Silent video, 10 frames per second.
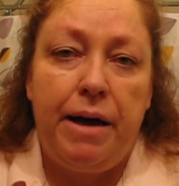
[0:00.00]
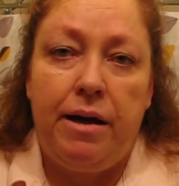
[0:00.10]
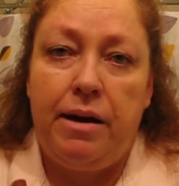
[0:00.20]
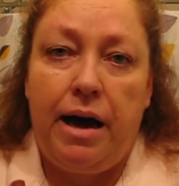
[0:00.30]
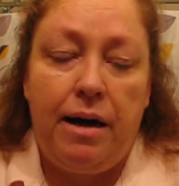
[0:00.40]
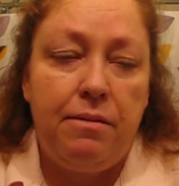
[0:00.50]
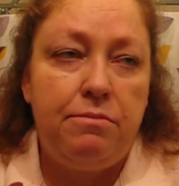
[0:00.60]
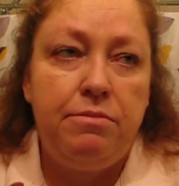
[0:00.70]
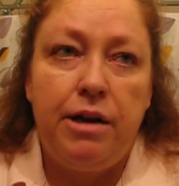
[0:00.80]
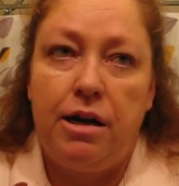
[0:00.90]
And
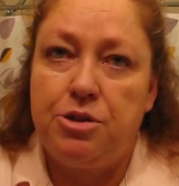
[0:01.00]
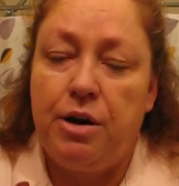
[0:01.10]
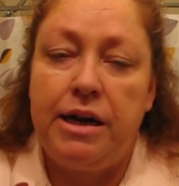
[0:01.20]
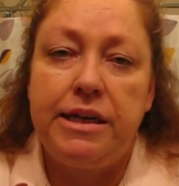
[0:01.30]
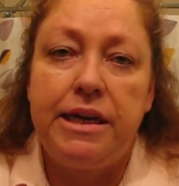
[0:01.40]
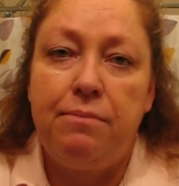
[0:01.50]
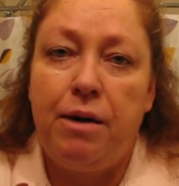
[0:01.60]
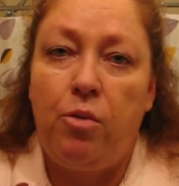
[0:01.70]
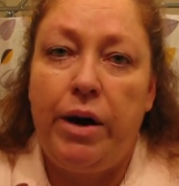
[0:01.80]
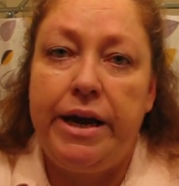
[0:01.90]
I'm not trying to get
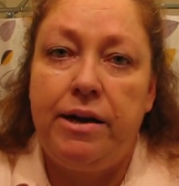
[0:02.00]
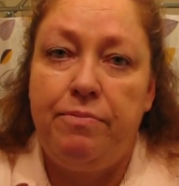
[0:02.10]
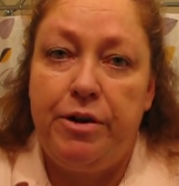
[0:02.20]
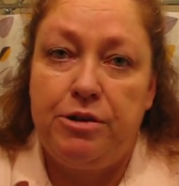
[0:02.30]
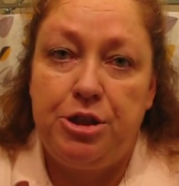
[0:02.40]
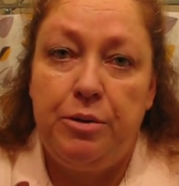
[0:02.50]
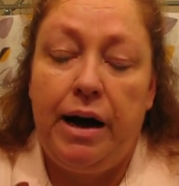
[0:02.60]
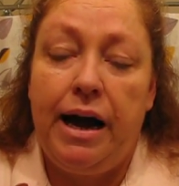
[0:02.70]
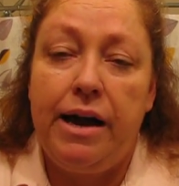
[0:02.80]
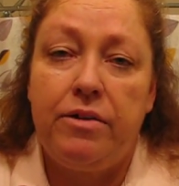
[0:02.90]
my weight up there too
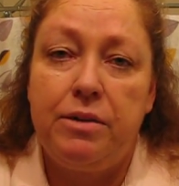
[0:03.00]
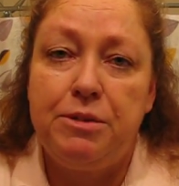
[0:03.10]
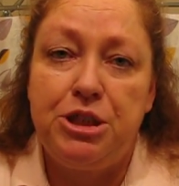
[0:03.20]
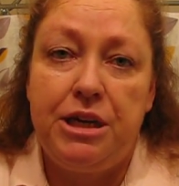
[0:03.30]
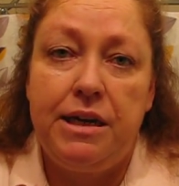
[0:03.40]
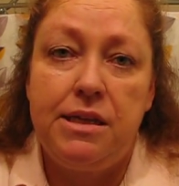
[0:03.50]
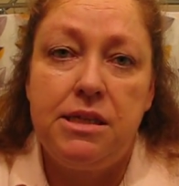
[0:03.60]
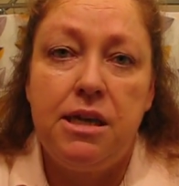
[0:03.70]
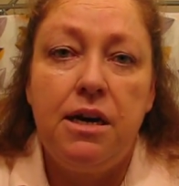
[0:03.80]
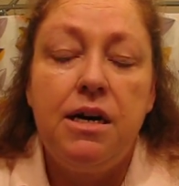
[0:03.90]
high on the
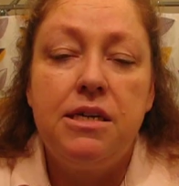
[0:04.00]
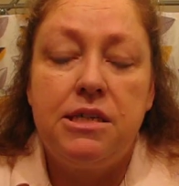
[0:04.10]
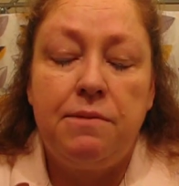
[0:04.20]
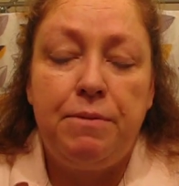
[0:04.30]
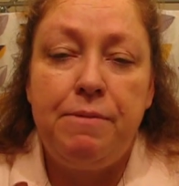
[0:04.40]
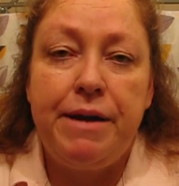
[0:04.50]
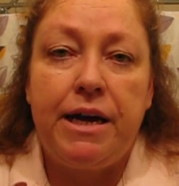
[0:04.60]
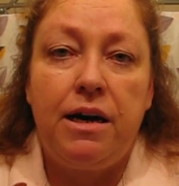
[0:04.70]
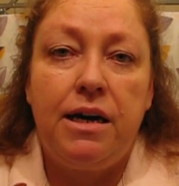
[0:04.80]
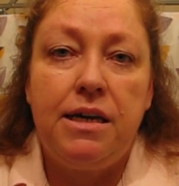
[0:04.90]
machines, simply
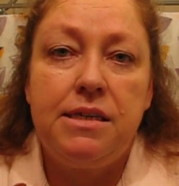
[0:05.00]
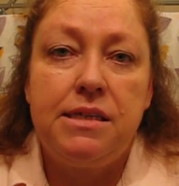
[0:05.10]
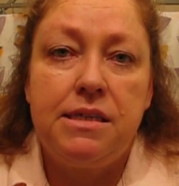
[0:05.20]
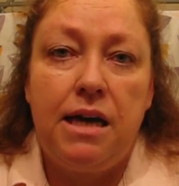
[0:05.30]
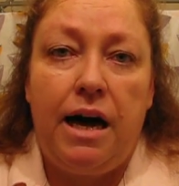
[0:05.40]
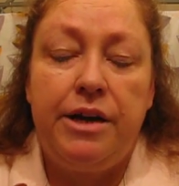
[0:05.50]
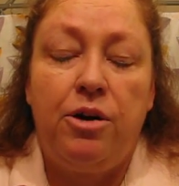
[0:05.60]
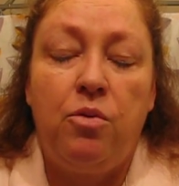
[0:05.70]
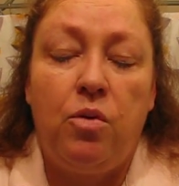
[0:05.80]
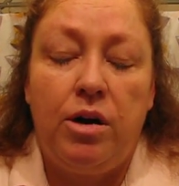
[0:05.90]
because I
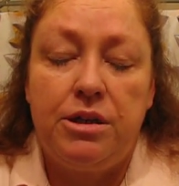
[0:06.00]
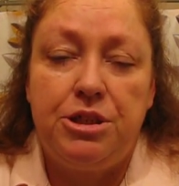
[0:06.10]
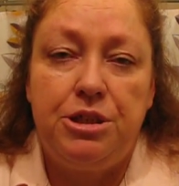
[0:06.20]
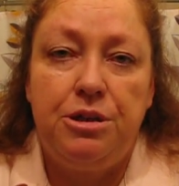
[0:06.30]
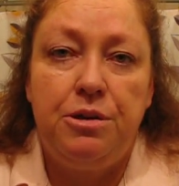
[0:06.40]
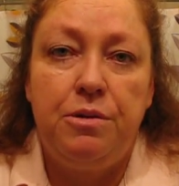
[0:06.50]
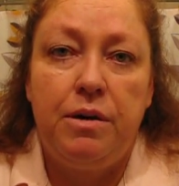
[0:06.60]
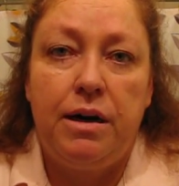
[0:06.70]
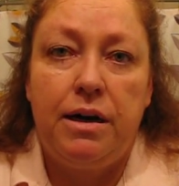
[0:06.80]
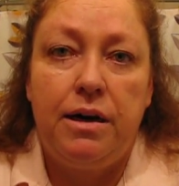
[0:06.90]
don't want
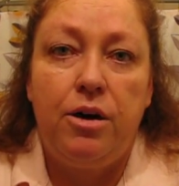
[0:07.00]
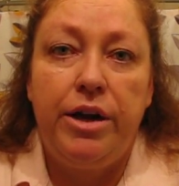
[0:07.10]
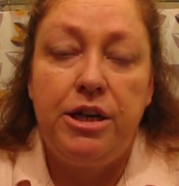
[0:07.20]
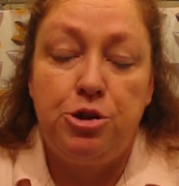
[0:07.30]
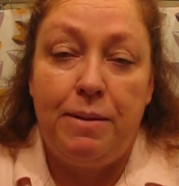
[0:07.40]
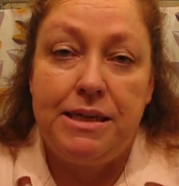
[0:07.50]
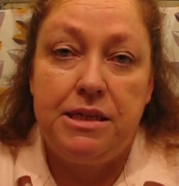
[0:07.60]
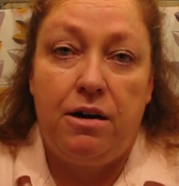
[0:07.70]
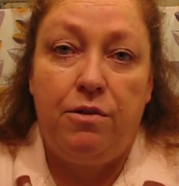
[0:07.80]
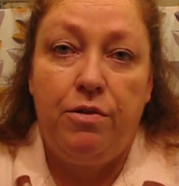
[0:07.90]
to injure
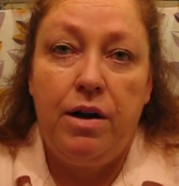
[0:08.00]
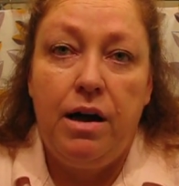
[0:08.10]
myself.